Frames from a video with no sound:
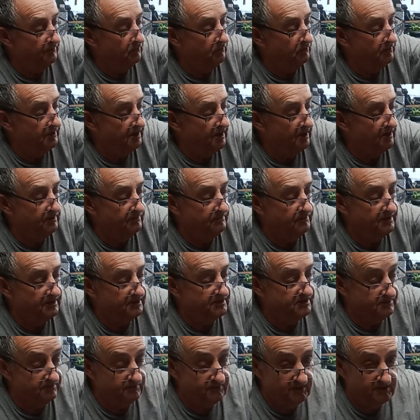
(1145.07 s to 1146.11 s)
of all the other
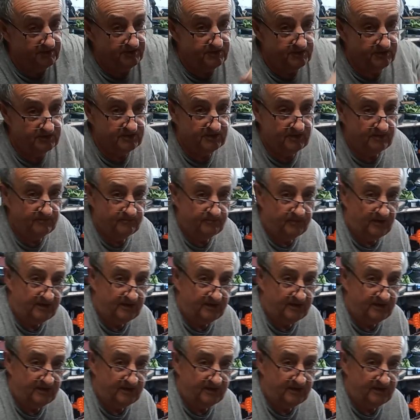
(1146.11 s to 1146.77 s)
bits and pieces, then